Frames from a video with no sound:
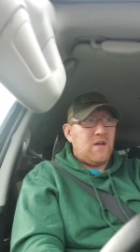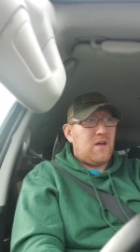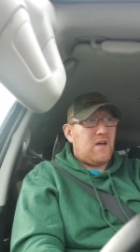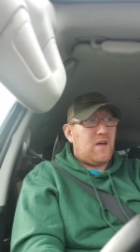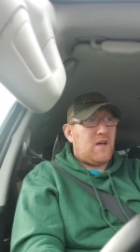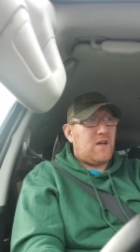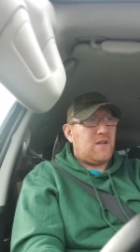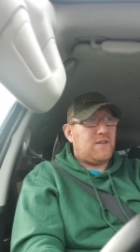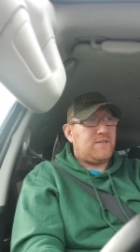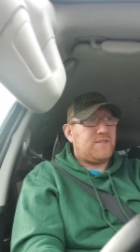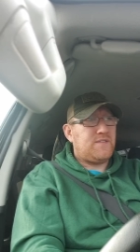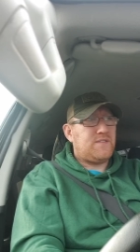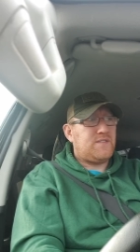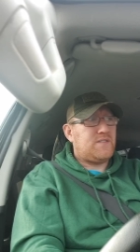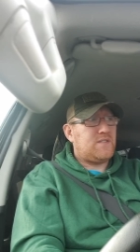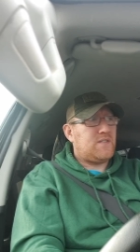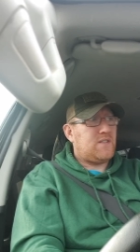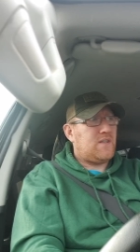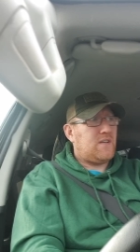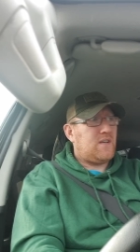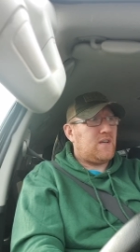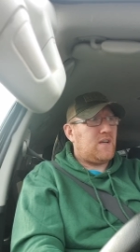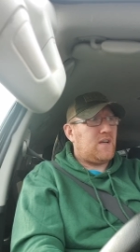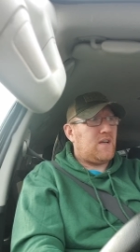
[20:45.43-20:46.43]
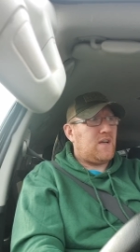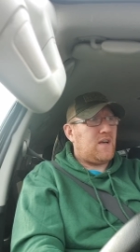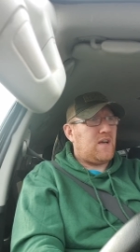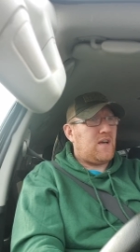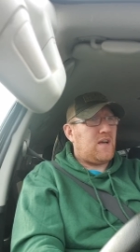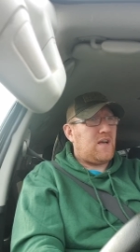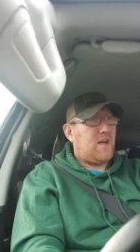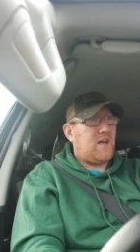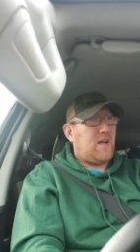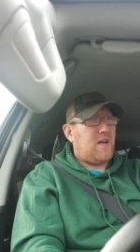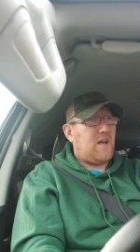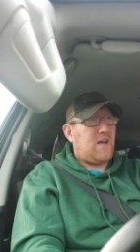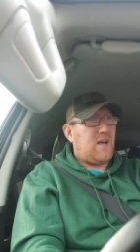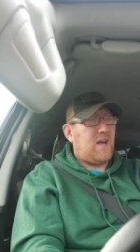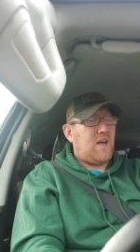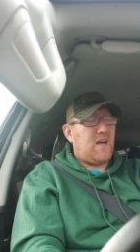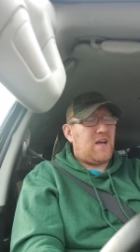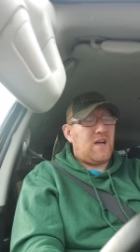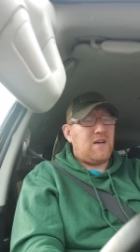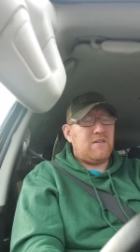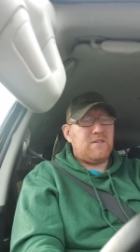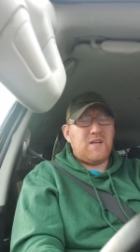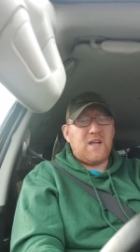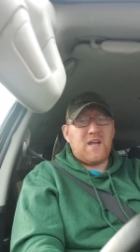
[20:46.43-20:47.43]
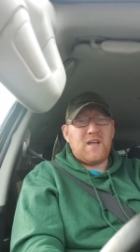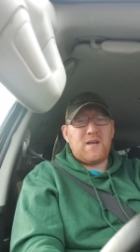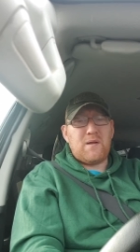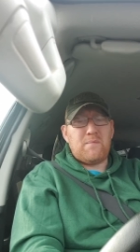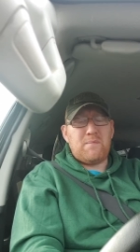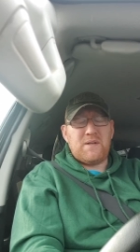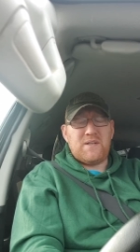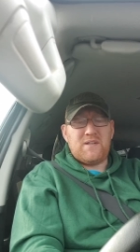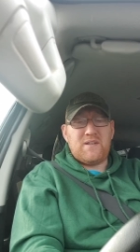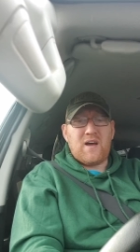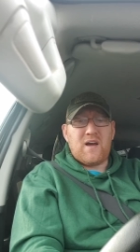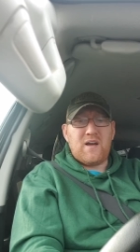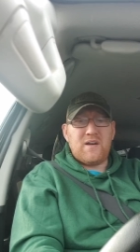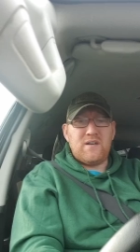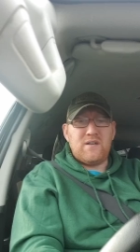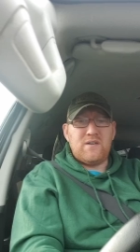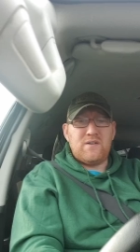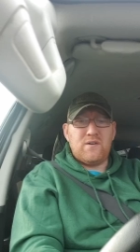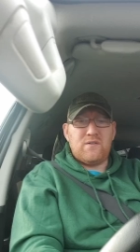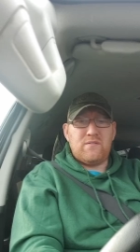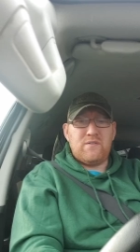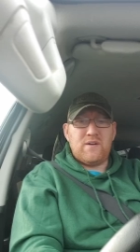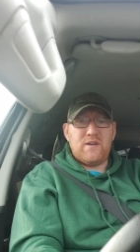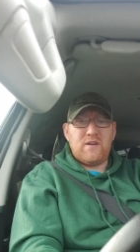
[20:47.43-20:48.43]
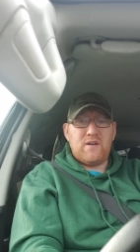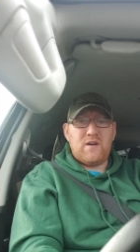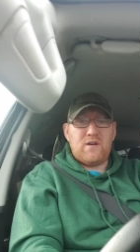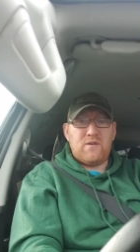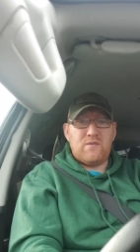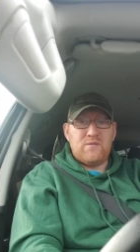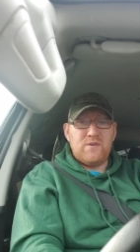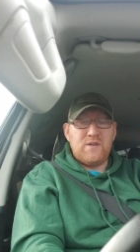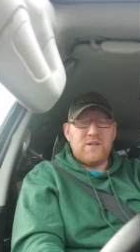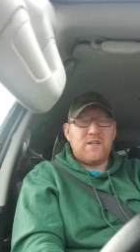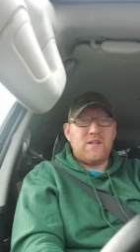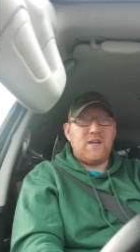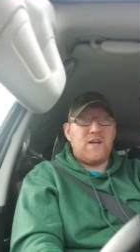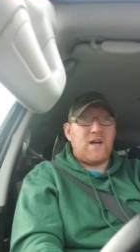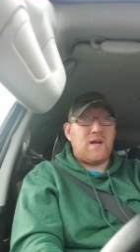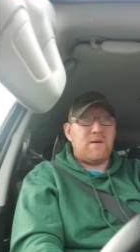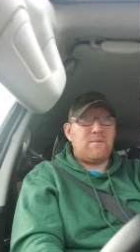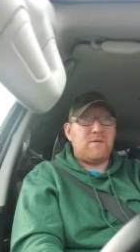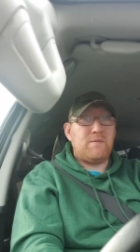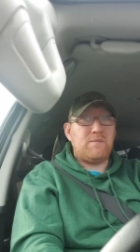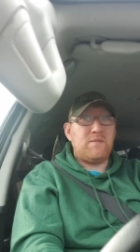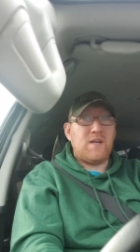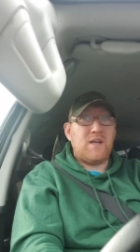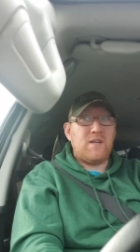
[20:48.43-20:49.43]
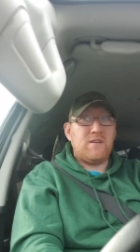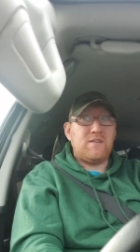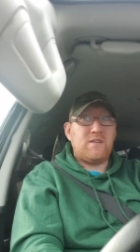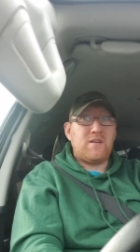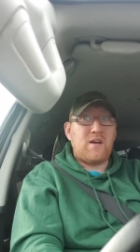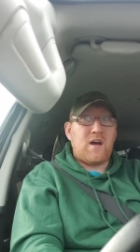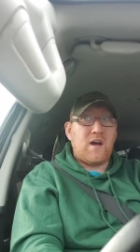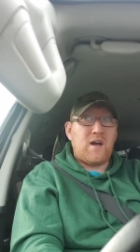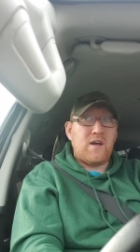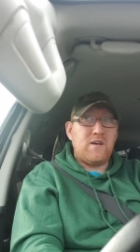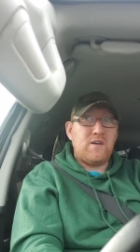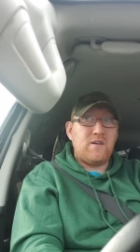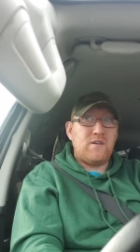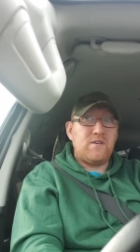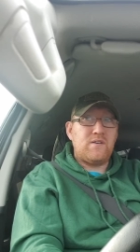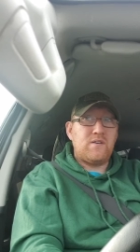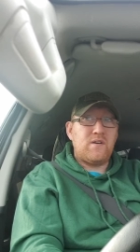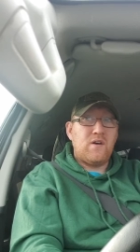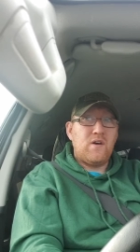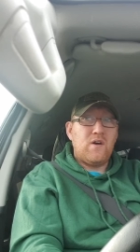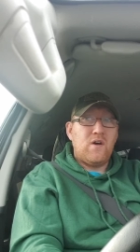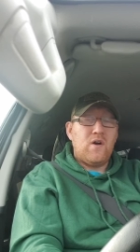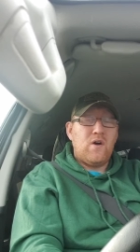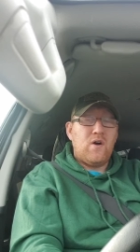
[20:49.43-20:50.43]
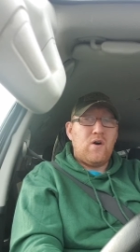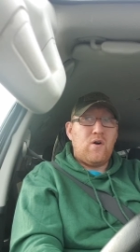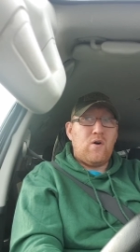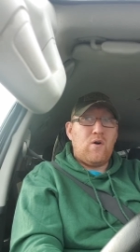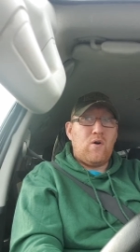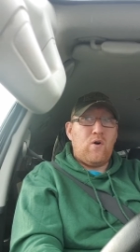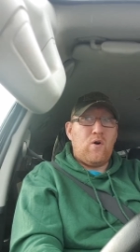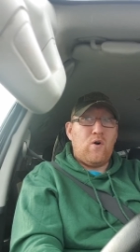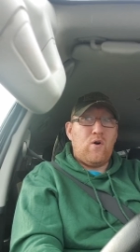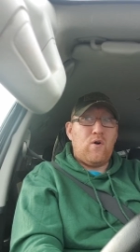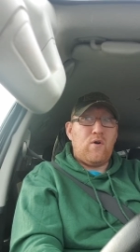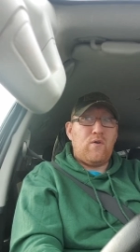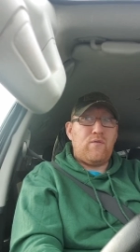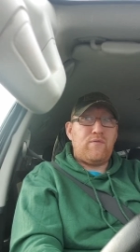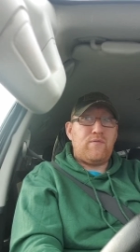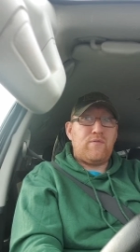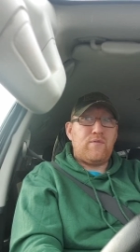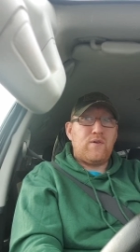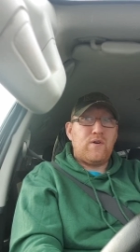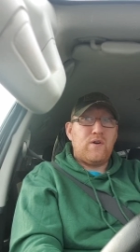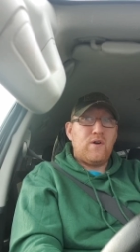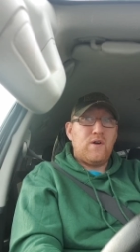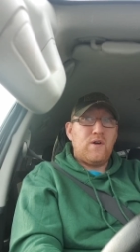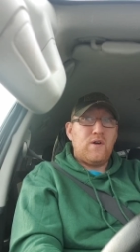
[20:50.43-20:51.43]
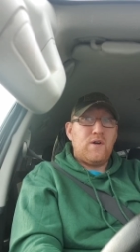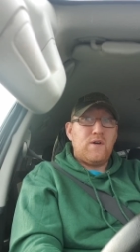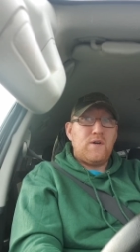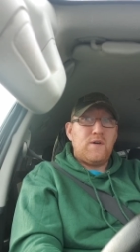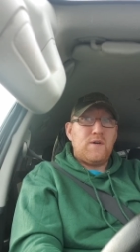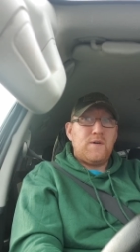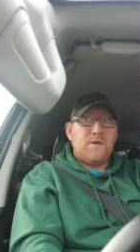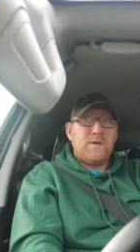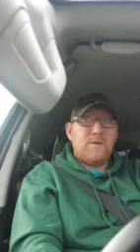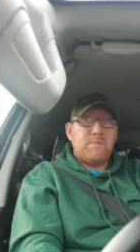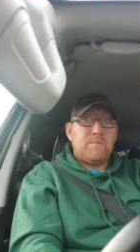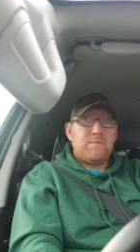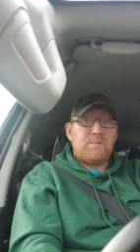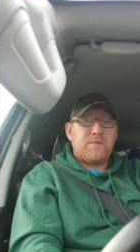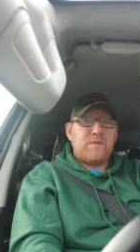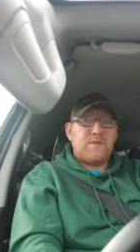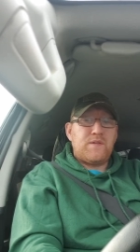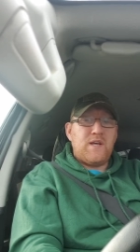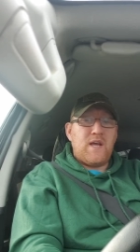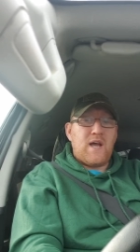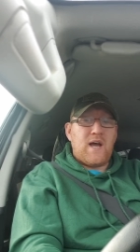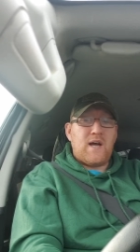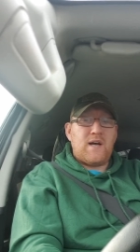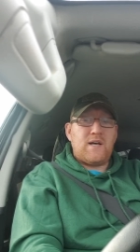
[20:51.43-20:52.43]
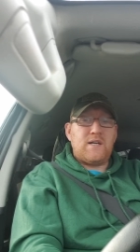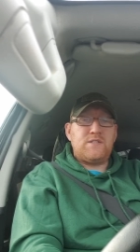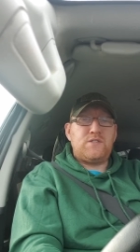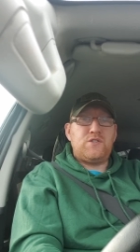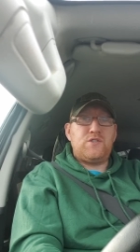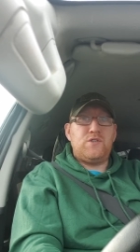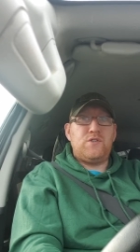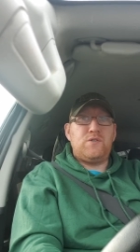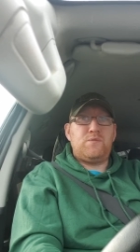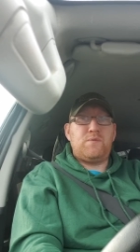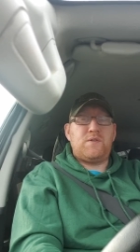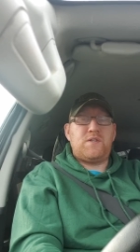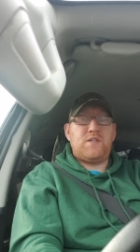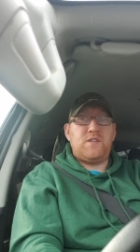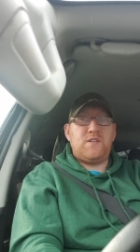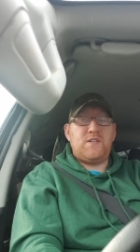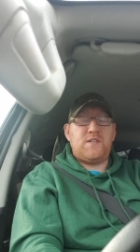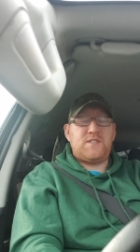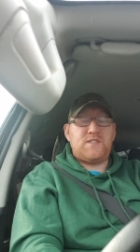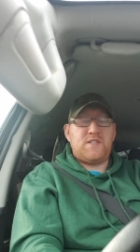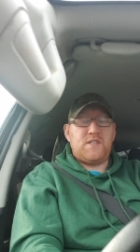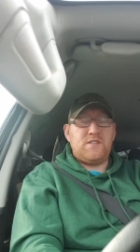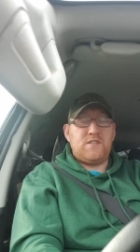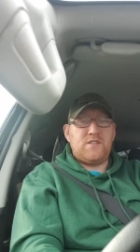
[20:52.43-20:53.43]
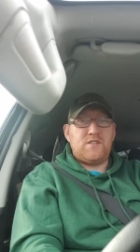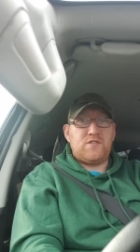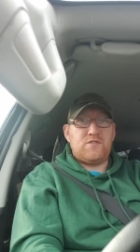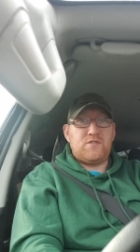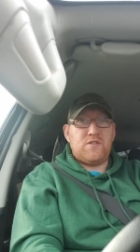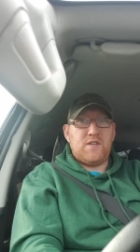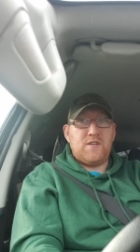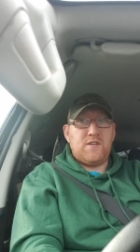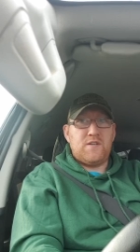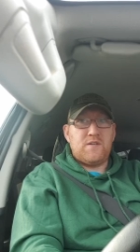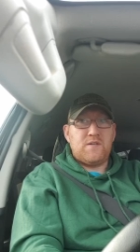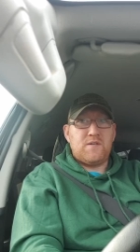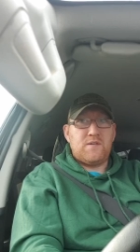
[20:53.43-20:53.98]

And I'm getting a bit tired of it. I really am. I'm getting tired of the attitude within this industry.